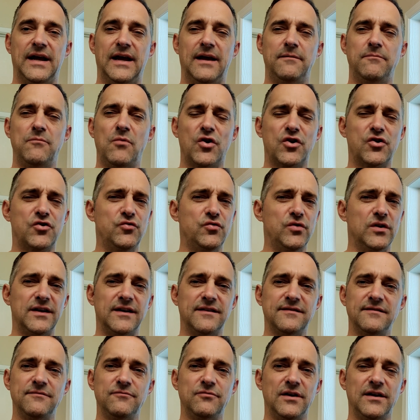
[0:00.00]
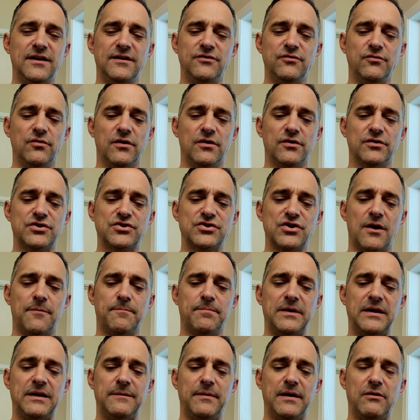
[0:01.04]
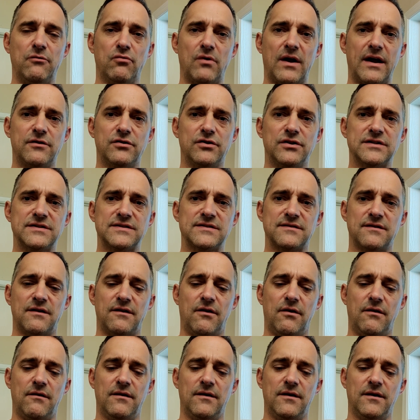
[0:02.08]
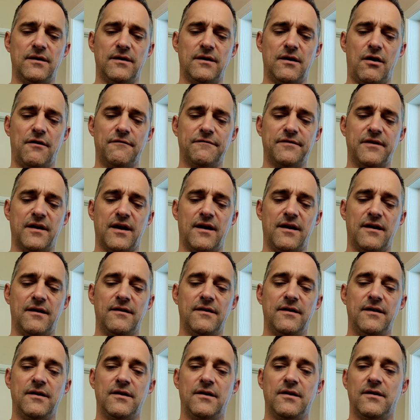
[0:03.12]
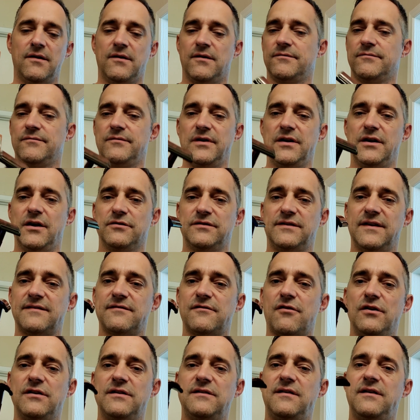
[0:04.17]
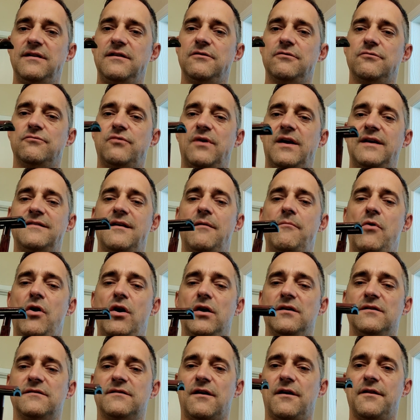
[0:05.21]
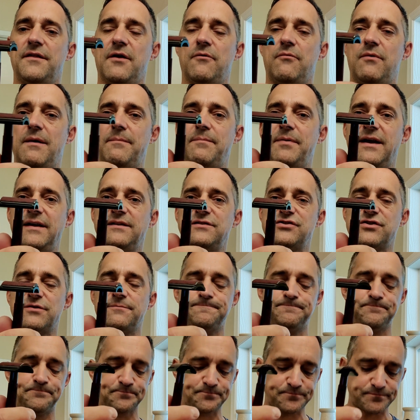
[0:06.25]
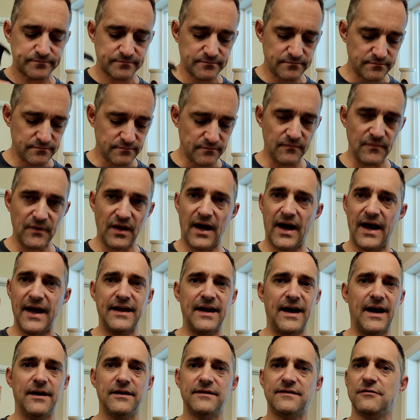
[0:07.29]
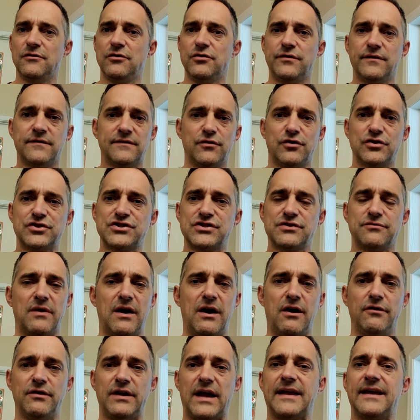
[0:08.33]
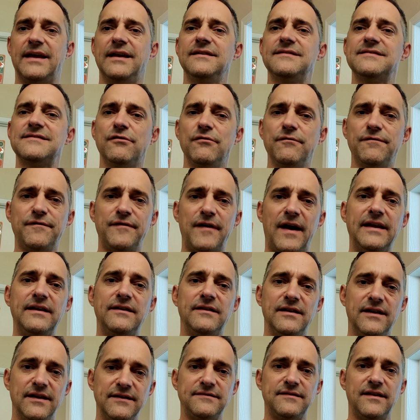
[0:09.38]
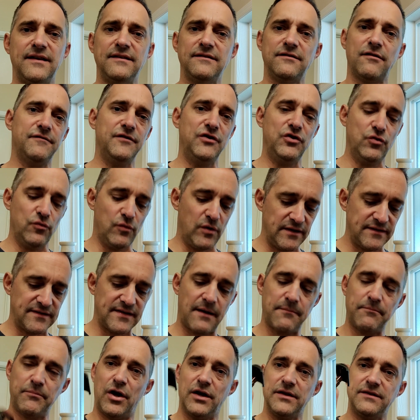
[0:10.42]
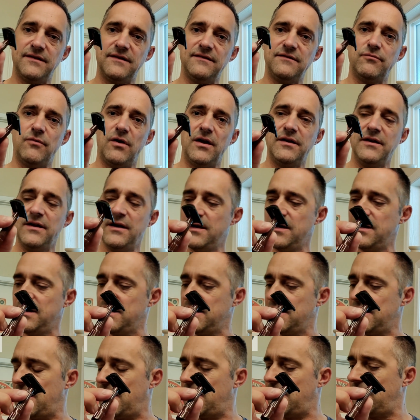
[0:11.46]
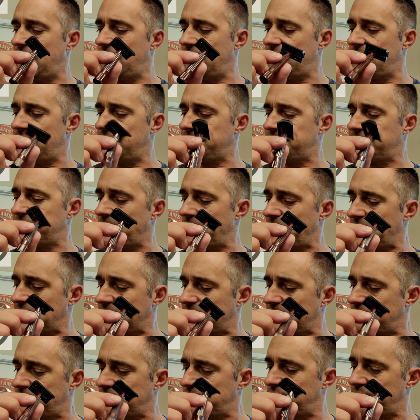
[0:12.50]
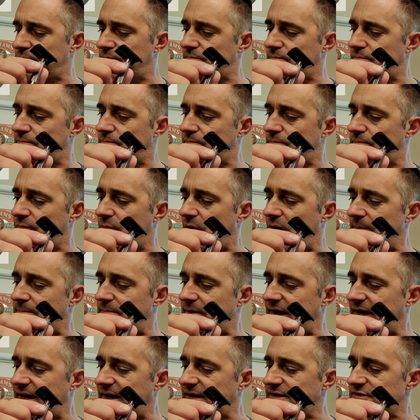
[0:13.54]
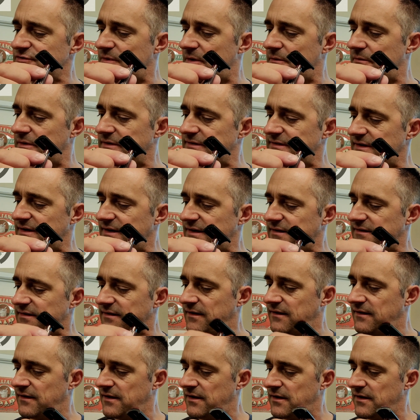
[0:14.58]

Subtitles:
And Merkur doesn't really do a good job keeping records of their, discontinued razor models on their webpage. I searched around. I can still find listings of new ones. I bought this one from a webpage. What was it?